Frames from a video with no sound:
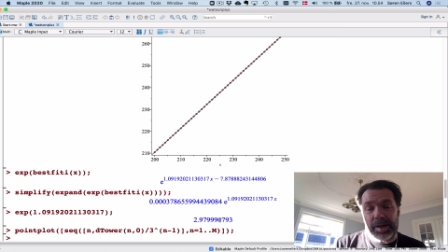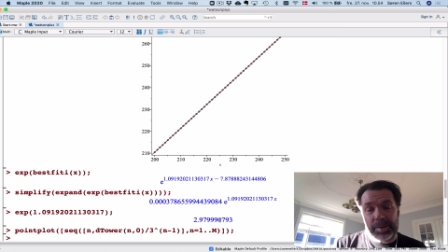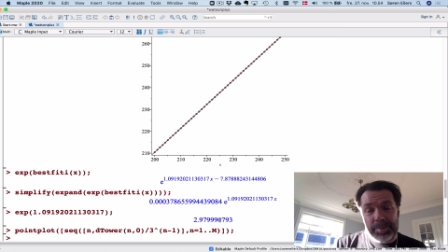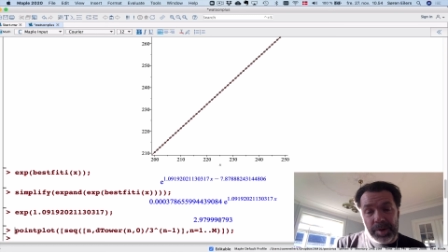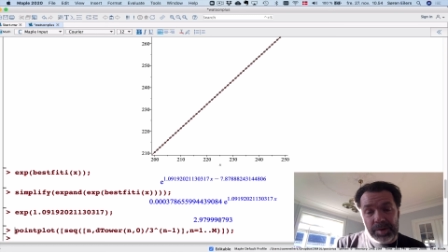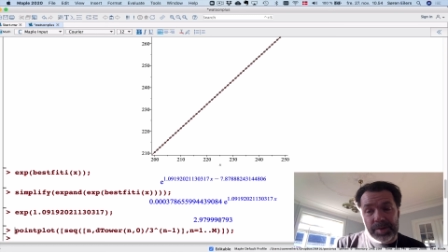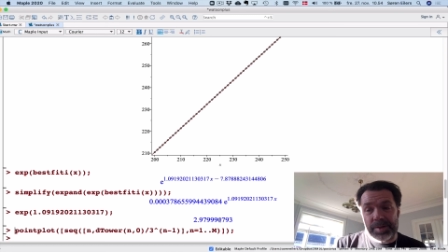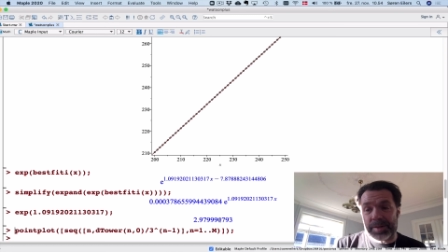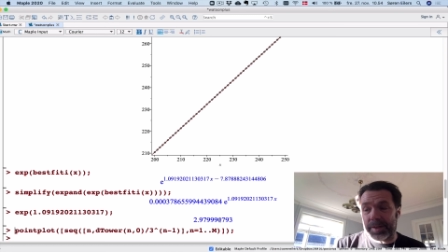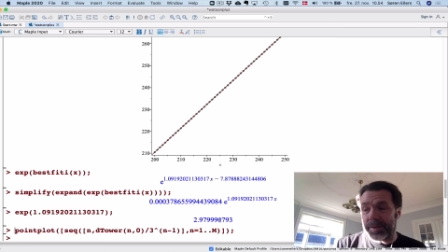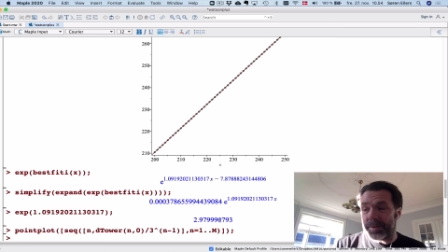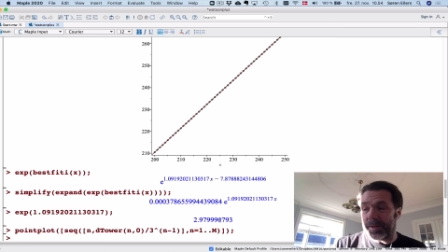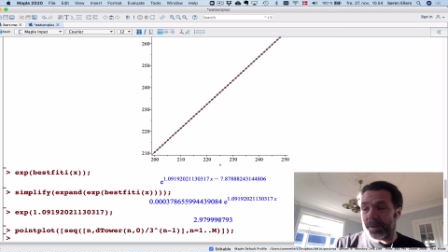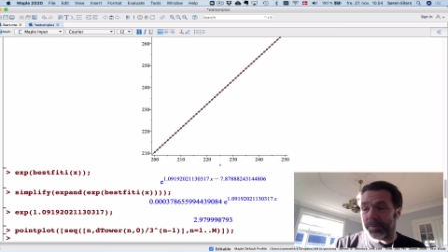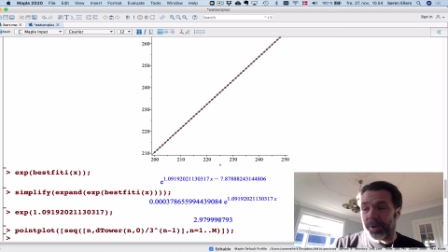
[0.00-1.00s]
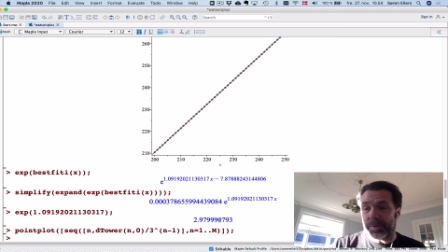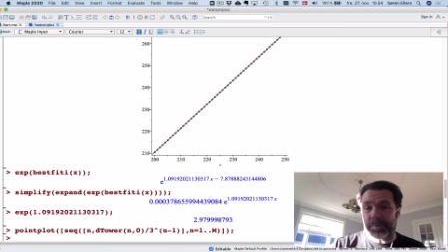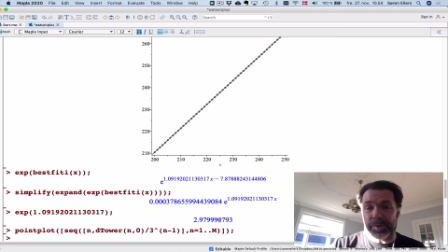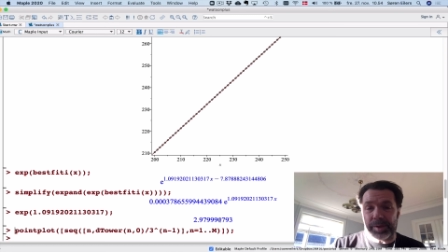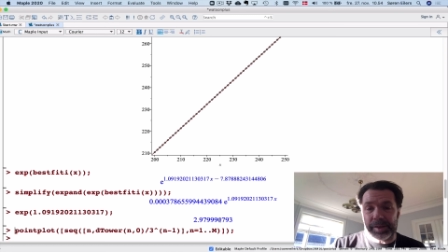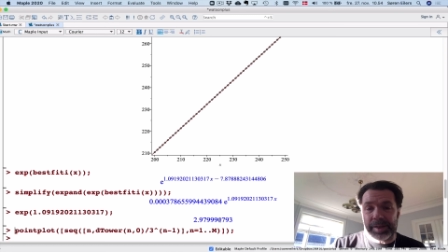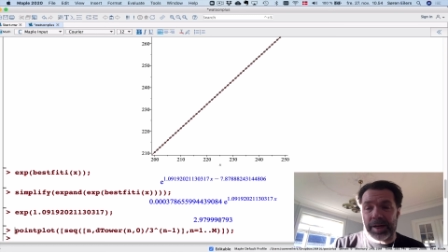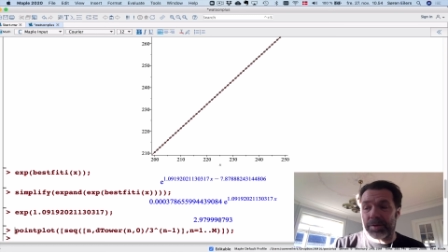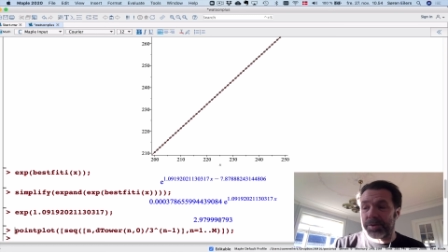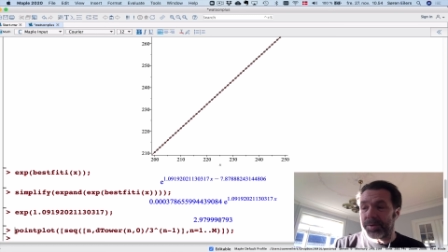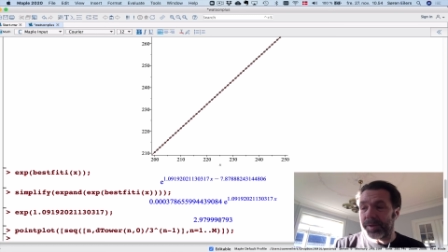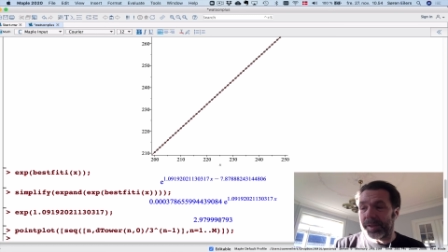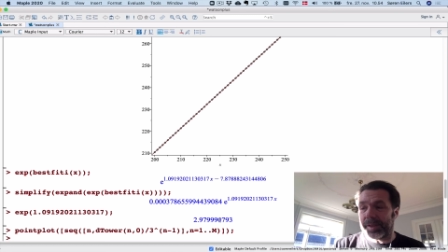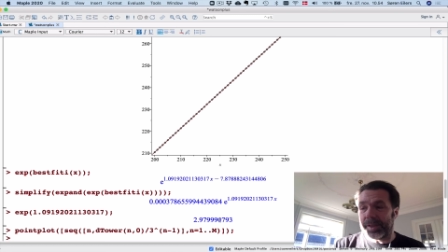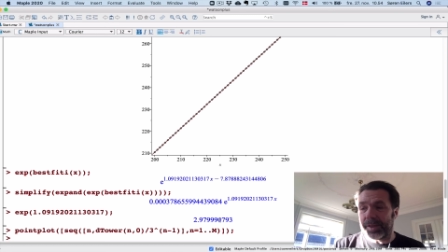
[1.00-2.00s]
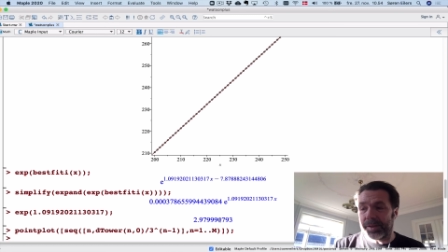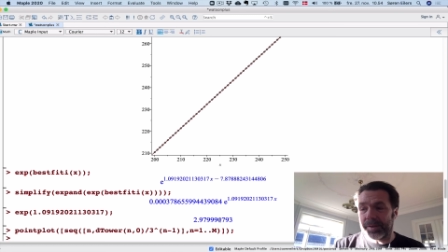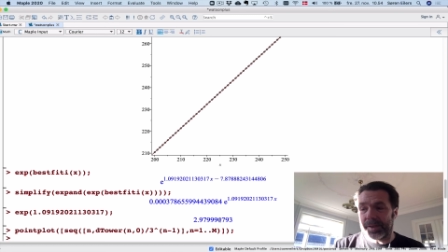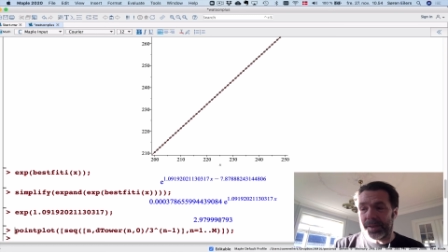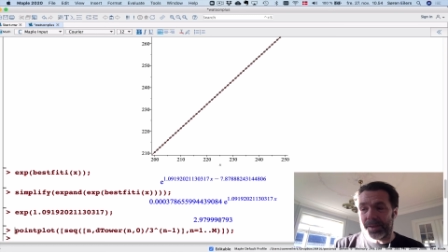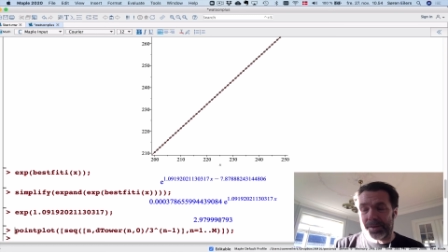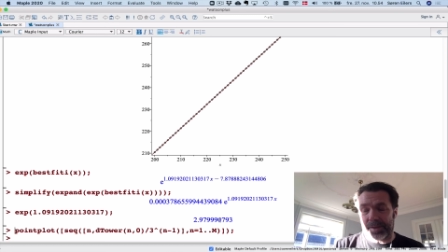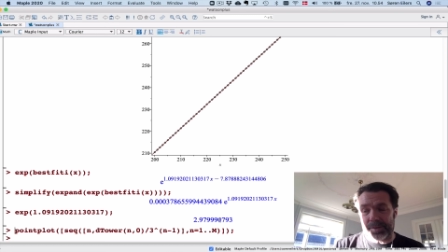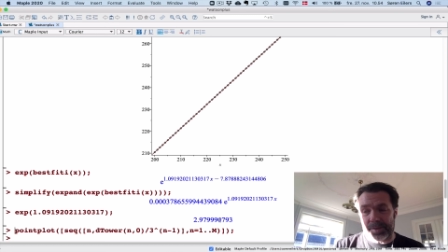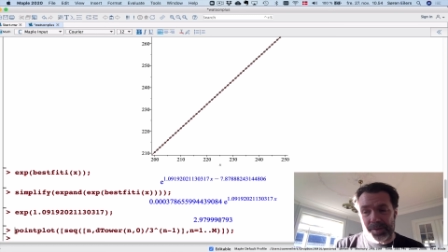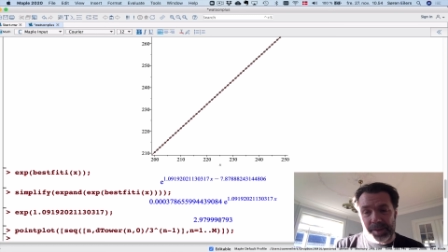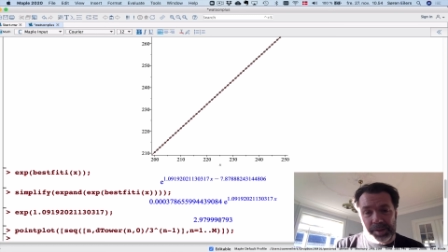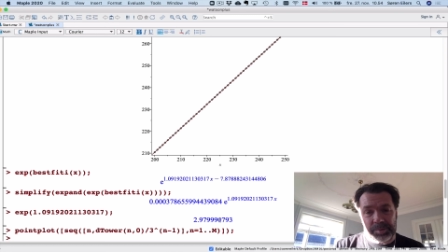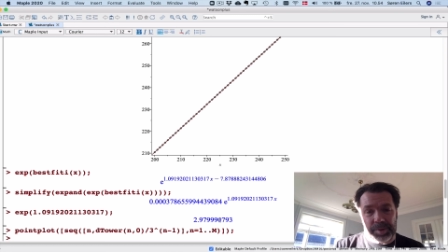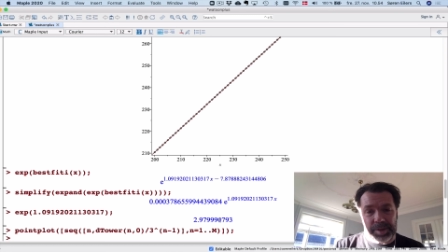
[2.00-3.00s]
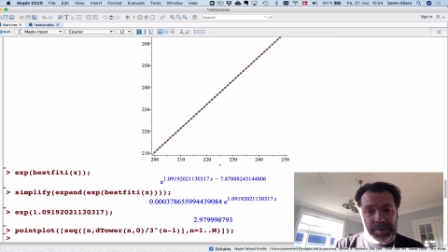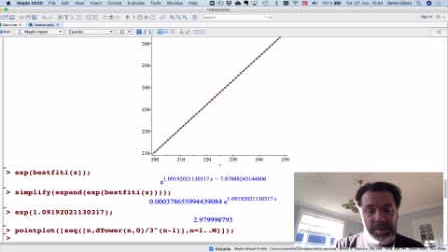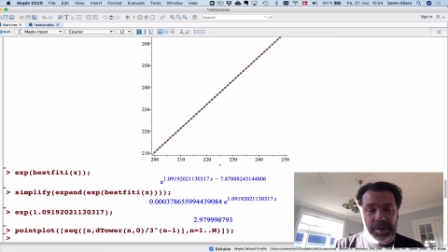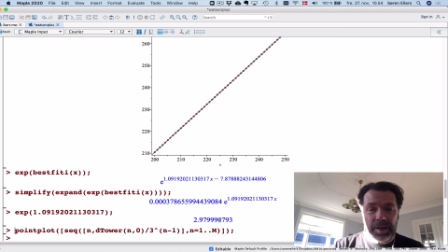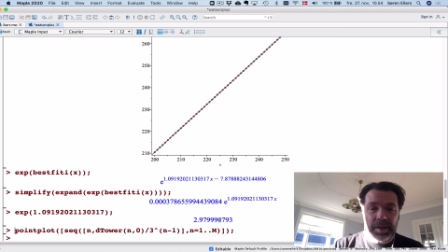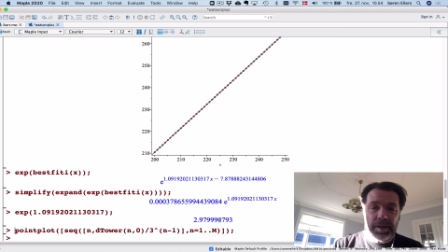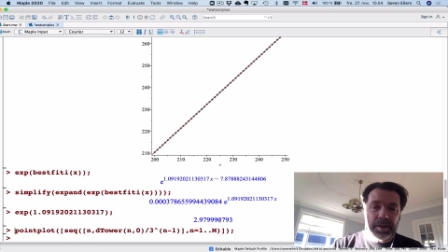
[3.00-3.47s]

hypothesis that what we're encountering here is a sequence